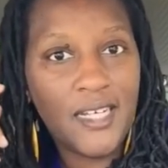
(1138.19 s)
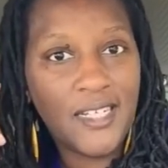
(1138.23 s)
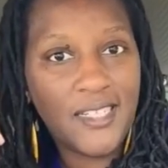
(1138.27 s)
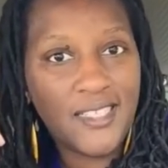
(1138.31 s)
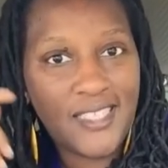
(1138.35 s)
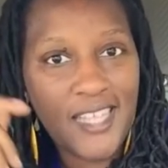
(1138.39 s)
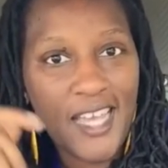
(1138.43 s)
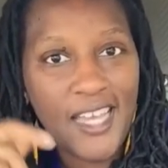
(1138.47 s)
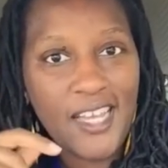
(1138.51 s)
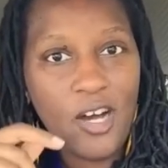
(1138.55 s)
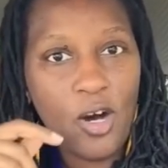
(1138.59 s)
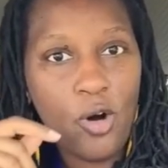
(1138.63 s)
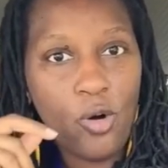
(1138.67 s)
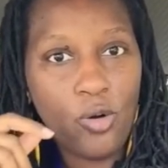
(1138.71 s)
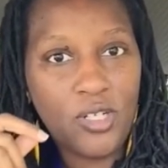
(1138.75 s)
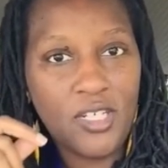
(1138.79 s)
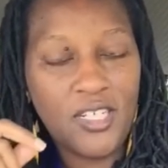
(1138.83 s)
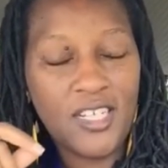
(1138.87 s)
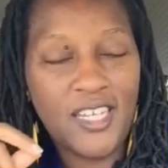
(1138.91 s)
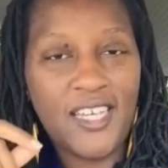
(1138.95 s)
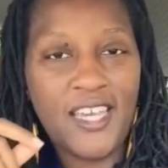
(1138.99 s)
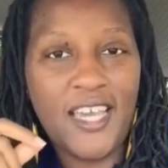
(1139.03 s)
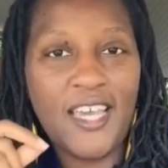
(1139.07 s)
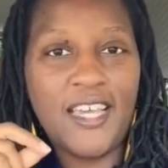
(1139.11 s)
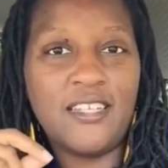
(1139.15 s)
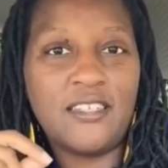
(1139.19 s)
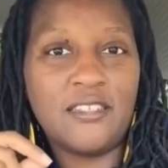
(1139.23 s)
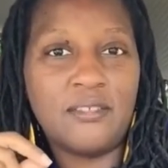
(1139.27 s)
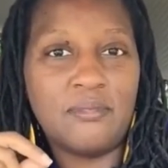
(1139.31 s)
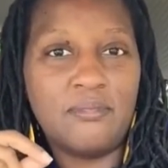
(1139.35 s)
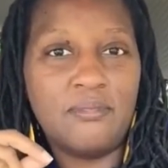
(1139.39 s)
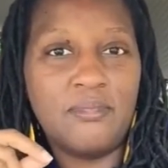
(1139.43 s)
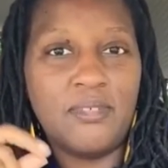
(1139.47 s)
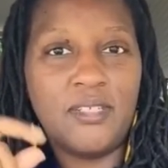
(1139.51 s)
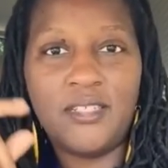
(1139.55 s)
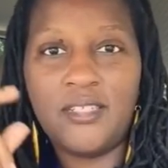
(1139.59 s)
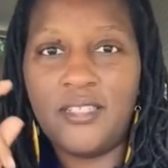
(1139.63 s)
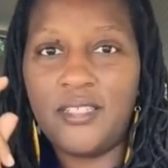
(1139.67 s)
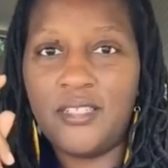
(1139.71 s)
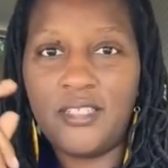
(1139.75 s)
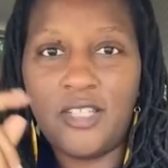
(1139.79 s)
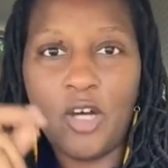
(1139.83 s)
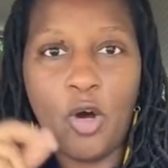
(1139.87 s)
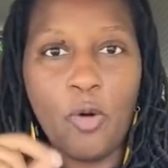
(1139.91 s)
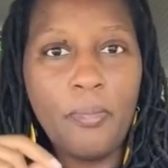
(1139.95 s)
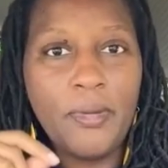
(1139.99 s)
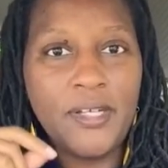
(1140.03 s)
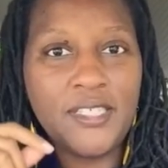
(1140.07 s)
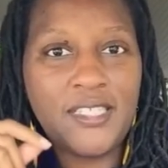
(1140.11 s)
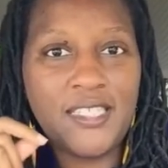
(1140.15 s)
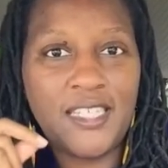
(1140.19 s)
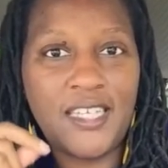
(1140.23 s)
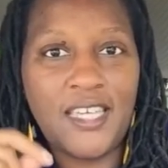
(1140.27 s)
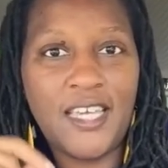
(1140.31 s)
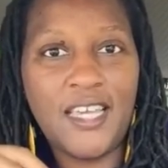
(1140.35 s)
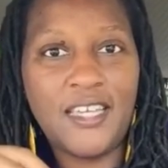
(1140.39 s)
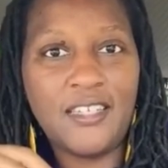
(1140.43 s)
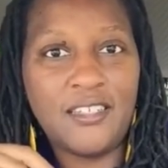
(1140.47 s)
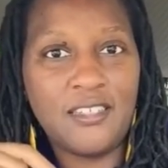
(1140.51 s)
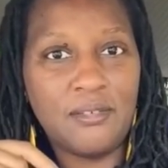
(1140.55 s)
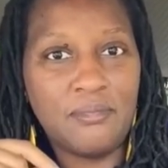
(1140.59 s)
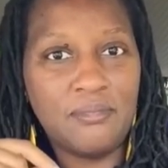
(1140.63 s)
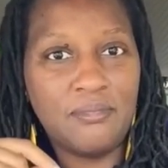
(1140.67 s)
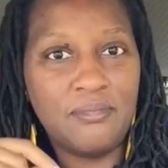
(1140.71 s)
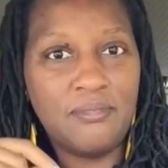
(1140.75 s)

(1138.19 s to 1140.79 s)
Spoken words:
Take hold of the kingdom. Don't miss the kingdom,